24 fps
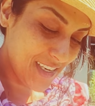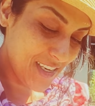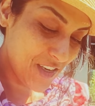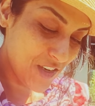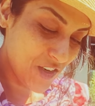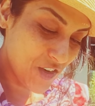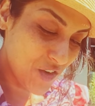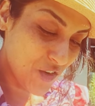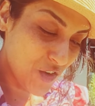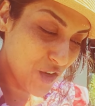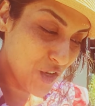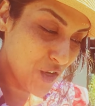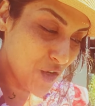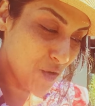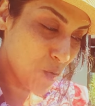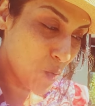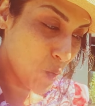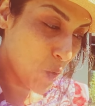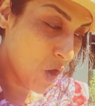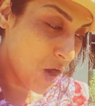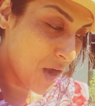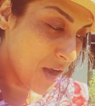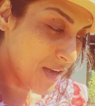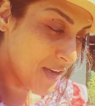you
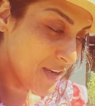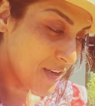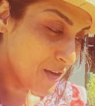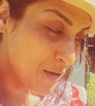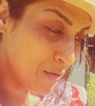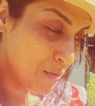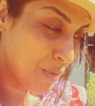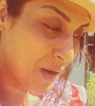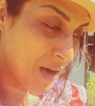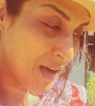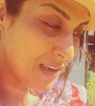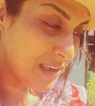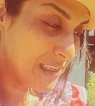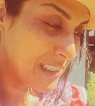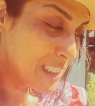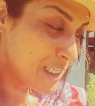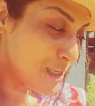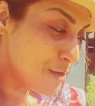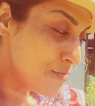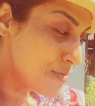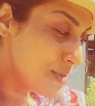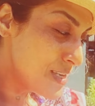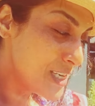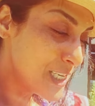want your body
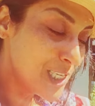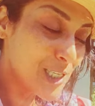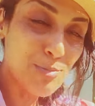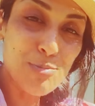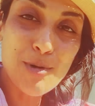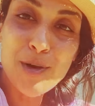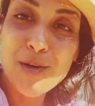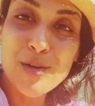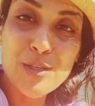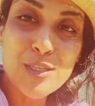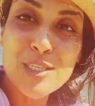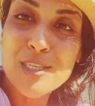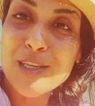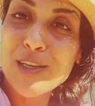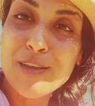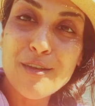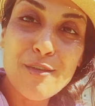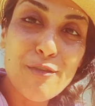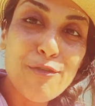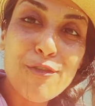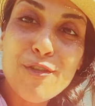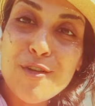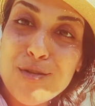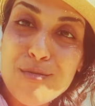to be exposed to
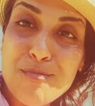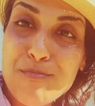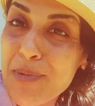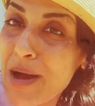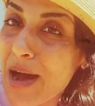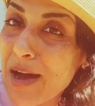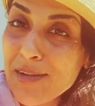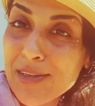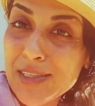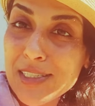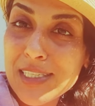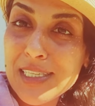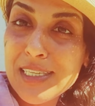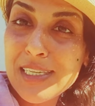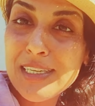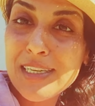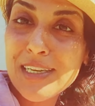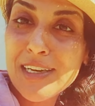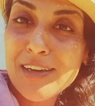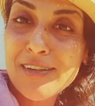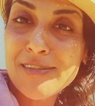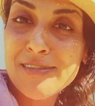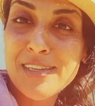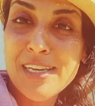the full
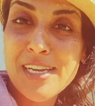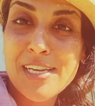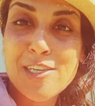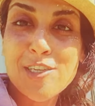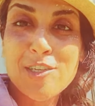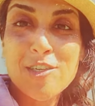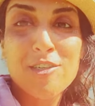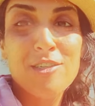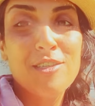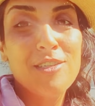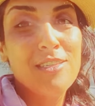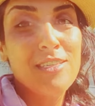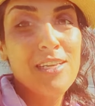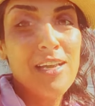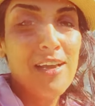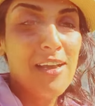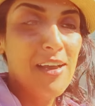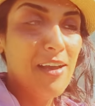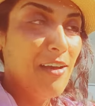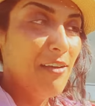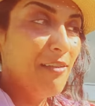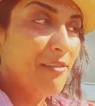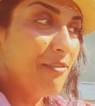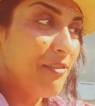bounty of nature's
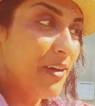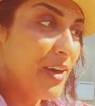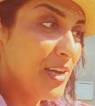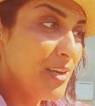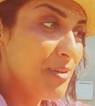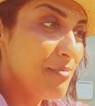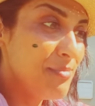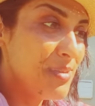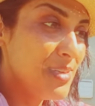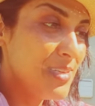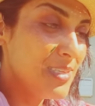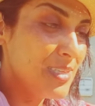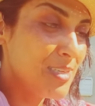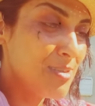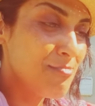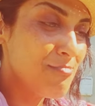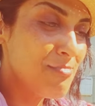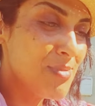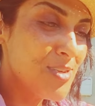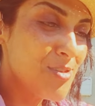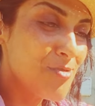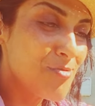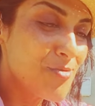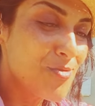vitamins and
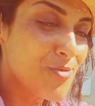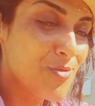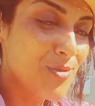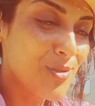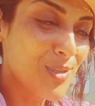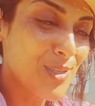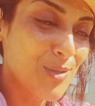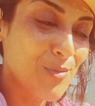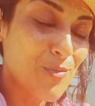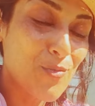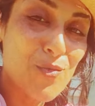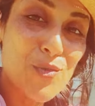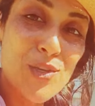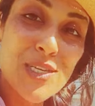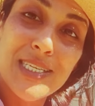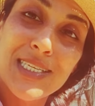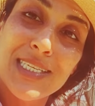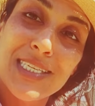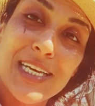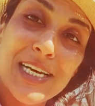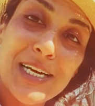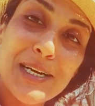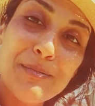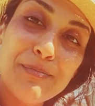minerals and
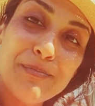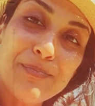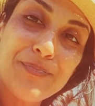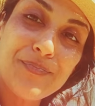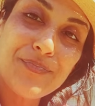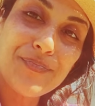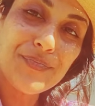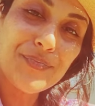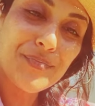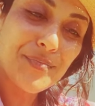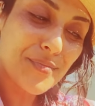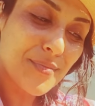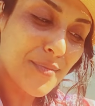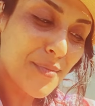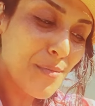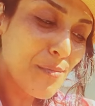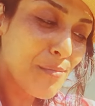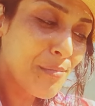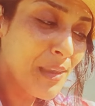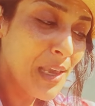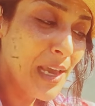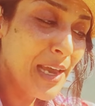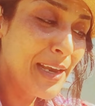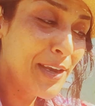wisdom,
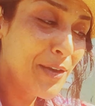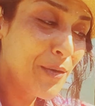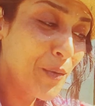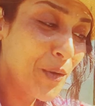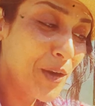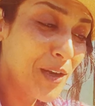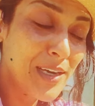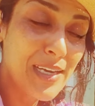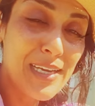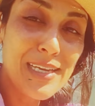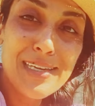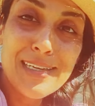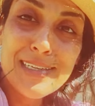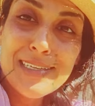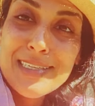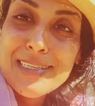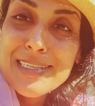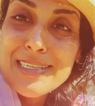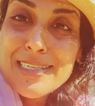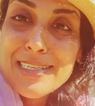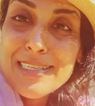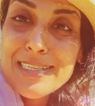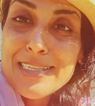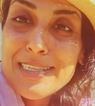and you want to eat
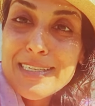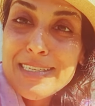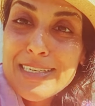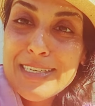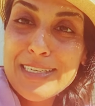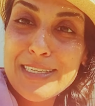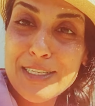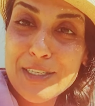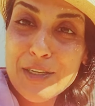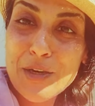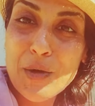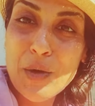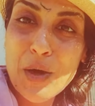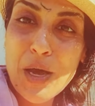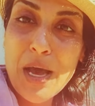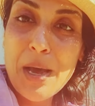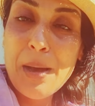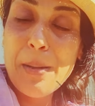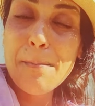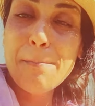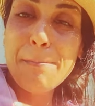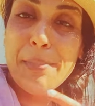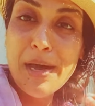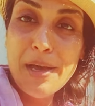seasonally. So
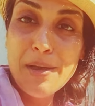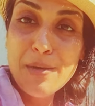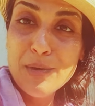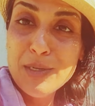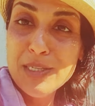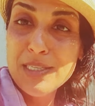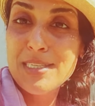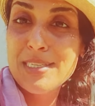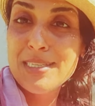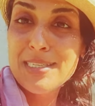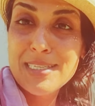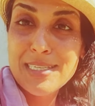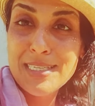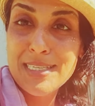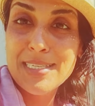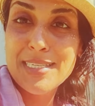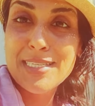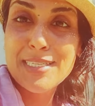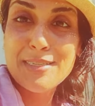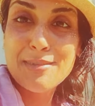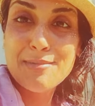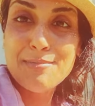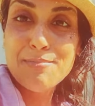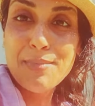buy what's in
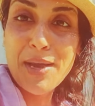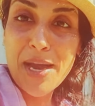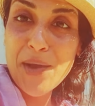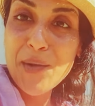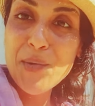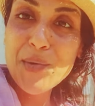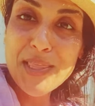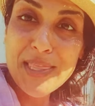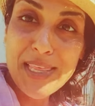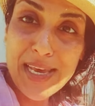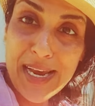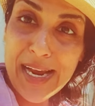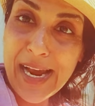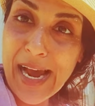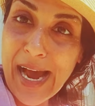season, buy what they